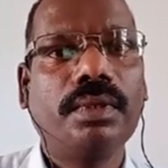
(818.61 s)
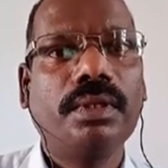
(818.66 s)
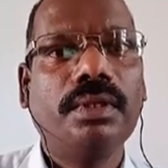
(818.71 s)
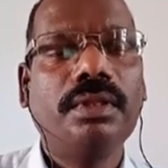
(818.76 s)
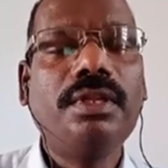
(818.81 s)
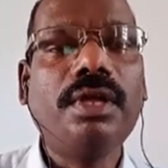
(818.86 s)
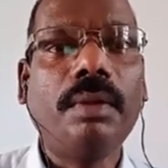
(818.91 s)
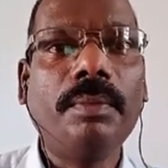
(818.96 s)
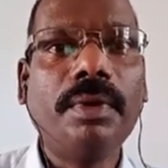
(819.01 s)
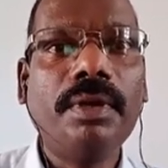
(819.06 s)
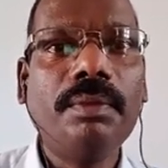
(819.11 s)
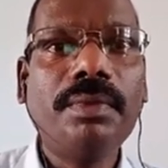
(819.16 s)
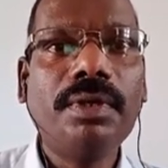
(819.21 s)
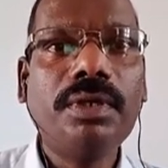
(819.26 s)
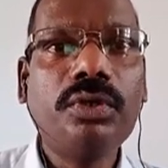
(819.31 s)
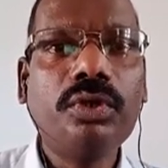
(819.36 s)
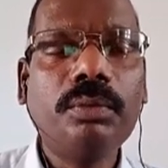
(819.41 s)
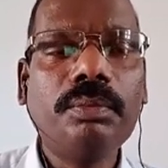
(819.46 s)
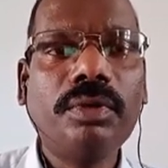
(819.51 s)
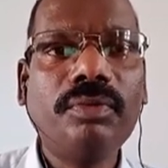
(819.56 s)
The
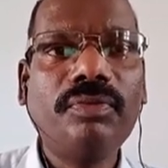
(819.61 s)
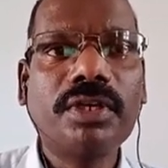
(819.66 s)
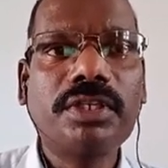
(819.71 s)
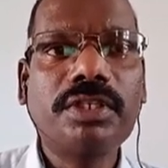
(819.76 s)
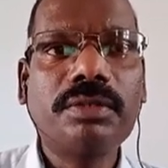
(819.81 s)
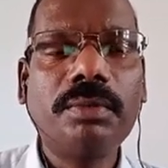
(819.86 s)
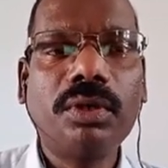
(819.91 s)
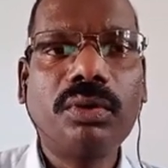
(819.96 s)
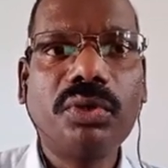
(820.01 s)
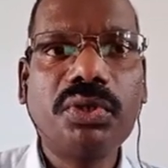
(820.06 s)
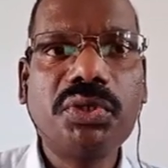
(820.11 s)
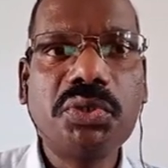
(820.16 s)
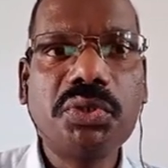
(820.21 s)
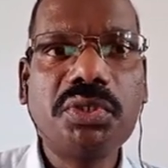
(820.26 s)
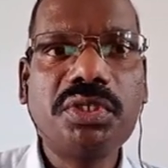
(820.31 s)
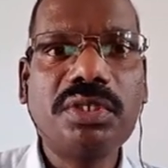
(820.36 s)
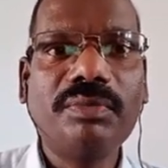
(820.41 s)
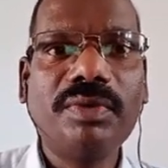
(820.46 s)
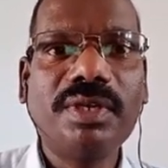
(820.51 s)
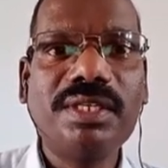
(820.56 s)
amendment of the flexible
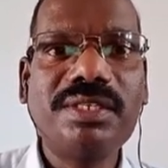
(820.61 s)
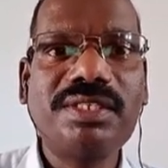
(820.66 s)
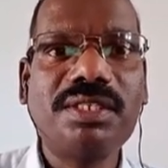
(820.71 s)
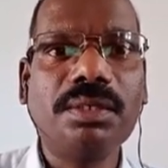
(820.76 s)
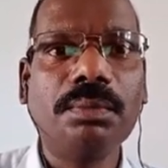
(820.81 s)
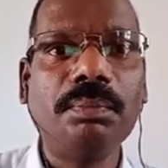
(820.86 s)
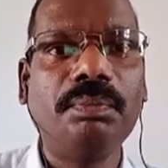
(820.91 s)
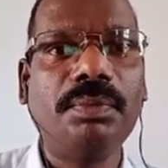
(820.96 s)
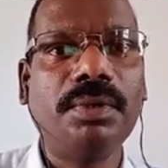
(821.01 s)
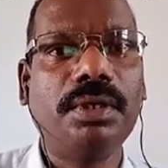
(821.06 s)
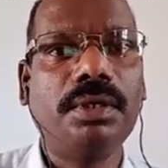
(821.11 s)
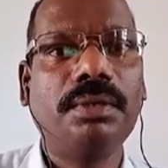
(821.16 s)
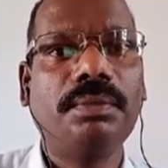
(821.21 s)
constitution very simple.